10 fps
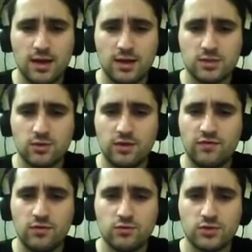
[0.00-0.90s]
So if
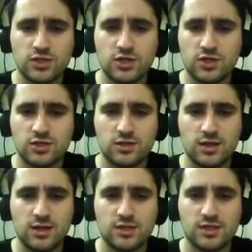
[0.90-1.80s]
you search
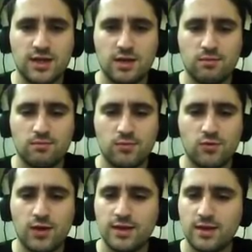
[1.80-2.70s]
his name
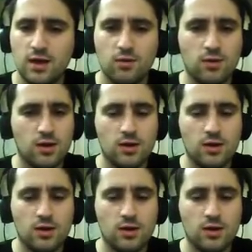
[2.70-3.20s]
right now,